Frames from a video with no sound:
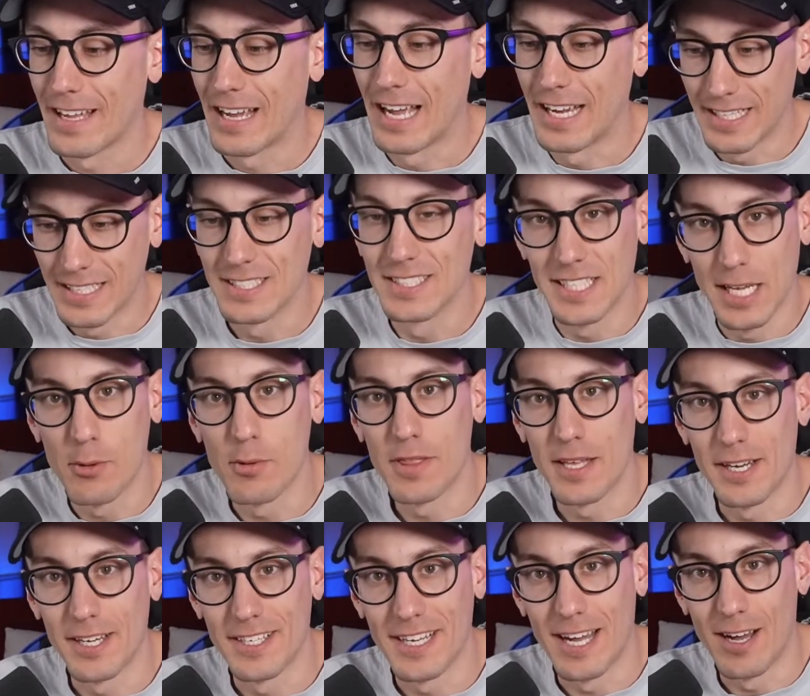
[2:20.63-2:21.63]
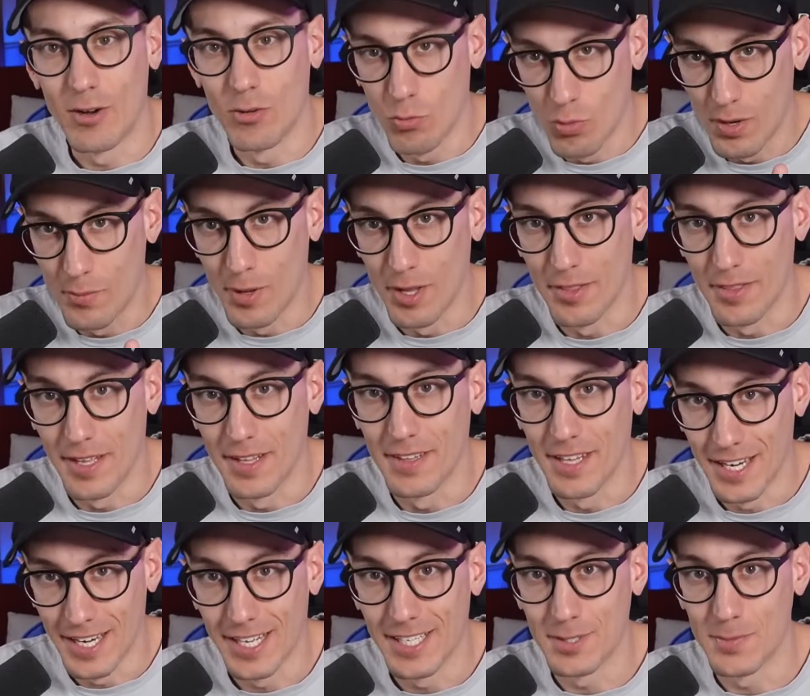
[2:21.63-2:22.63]
I can say without a doubt, one month in,
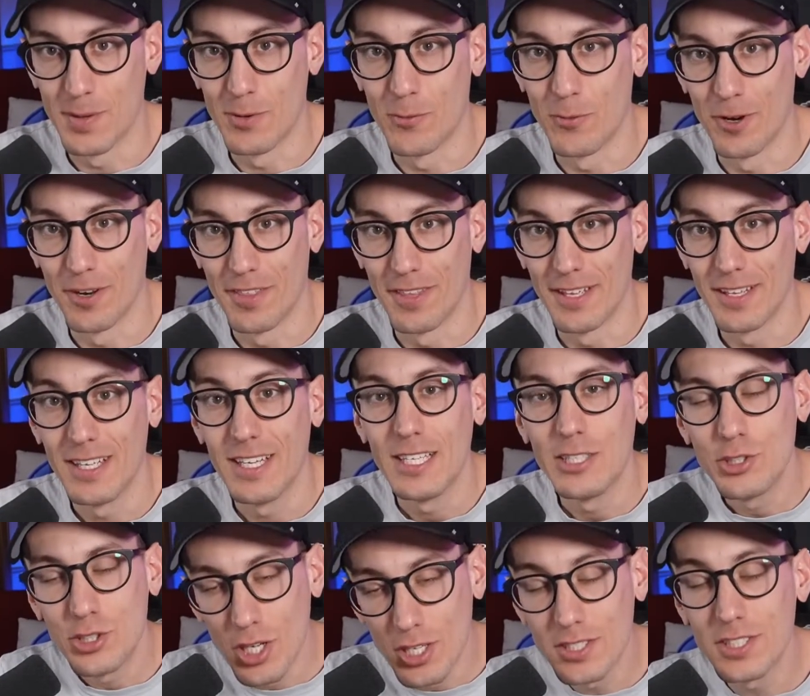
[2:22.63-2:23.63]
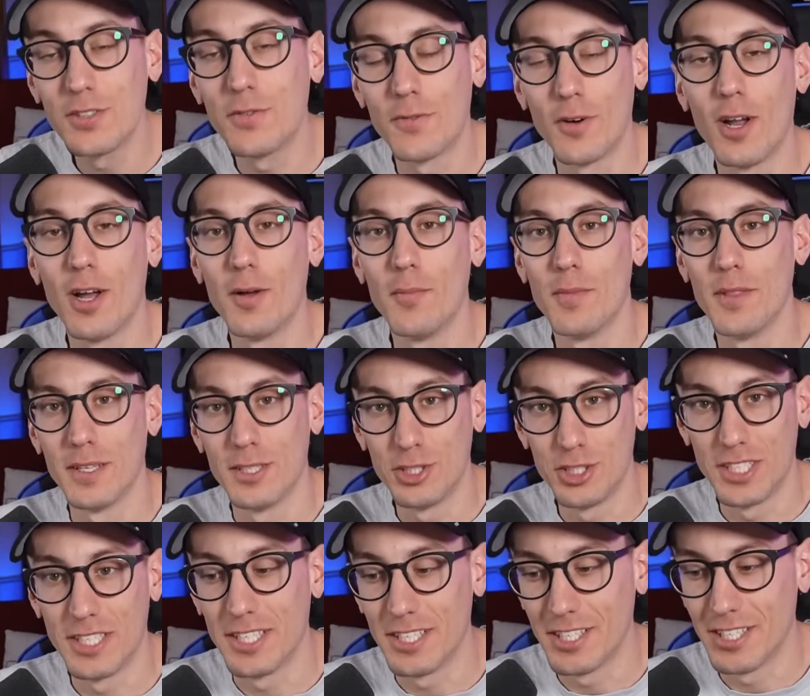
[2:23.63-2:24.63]
that it has been worth it just from the
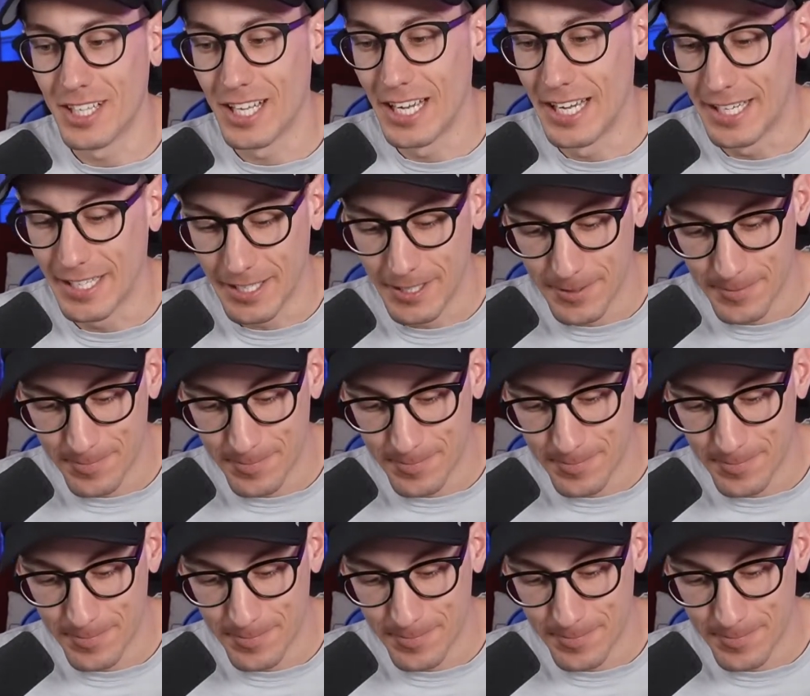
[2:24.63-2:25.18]
sheer like